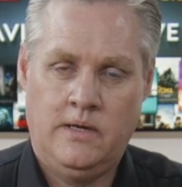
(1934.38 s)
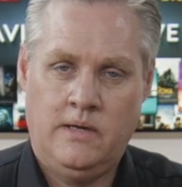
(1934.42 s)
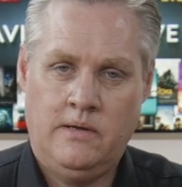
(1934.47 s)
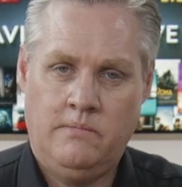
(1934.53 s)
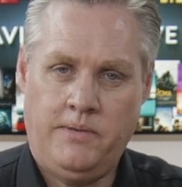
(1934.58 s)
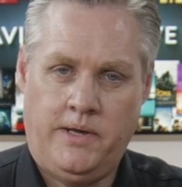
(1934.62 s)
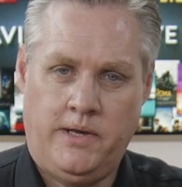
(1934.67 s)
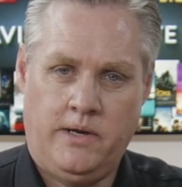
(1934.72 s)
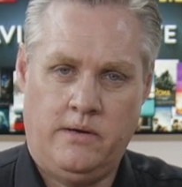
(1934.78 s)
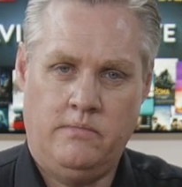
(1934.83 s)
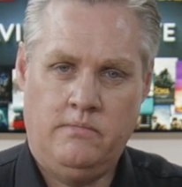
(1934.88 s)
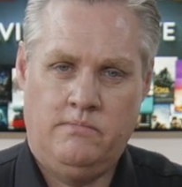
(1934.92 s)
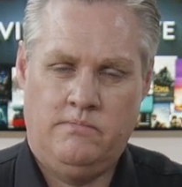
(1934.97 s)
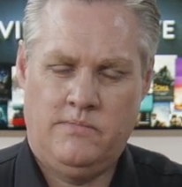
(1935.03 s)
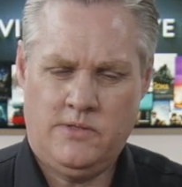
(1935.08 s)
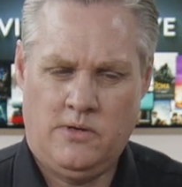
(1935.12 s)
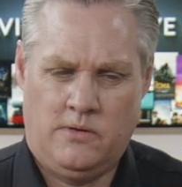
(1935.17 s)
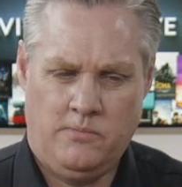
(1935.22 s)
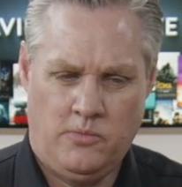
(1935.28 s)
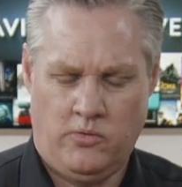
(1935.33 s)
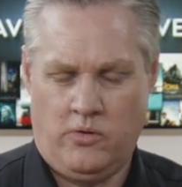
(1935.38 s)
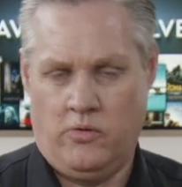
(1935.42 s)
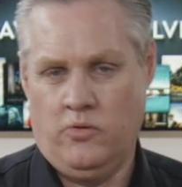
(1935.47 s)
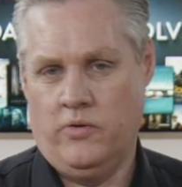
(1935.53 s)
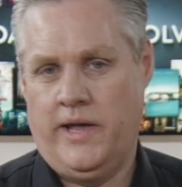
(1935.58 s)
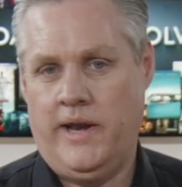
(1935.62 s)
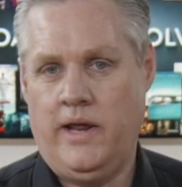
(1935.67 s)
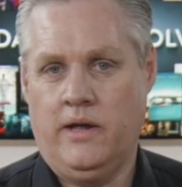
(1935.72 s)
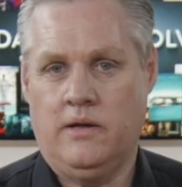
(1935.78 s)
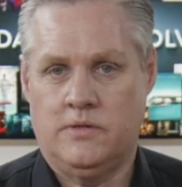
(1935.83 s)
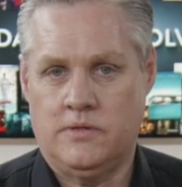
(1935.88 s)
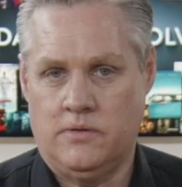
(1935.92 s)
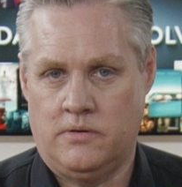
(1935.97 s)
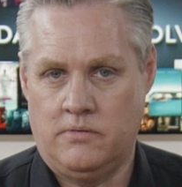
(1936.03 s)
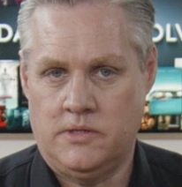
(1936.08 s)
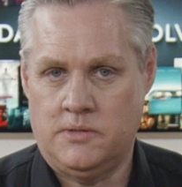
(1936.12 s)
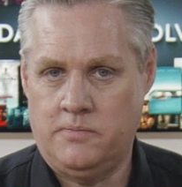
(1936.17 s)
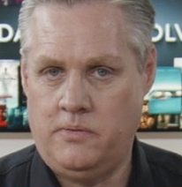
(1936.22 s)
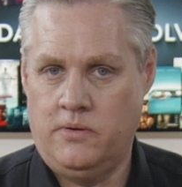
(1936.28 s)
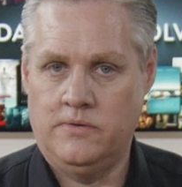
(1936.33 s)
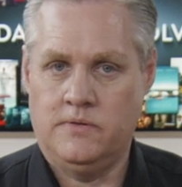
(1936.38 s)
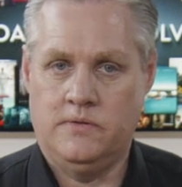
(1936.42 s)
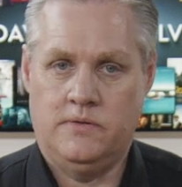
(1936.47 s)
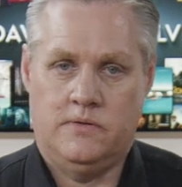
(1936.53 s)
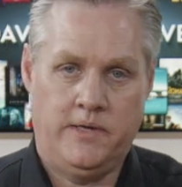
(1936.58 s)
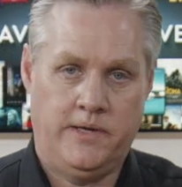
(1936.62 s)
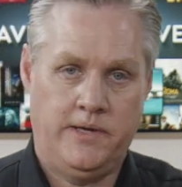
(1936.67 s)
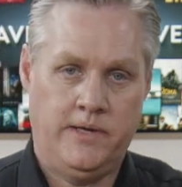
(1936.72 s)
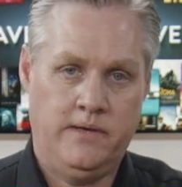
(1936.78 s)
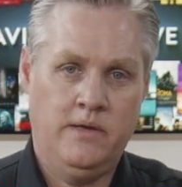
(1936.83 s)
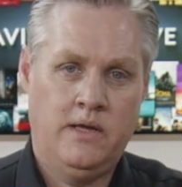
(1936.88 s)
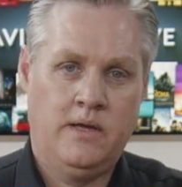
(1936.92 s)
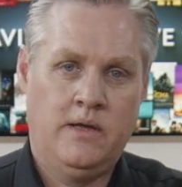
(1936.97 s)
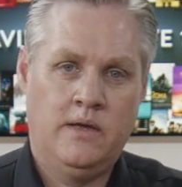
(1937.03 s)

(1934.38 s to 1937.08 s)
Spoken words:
better sort of more organic sort of responses there.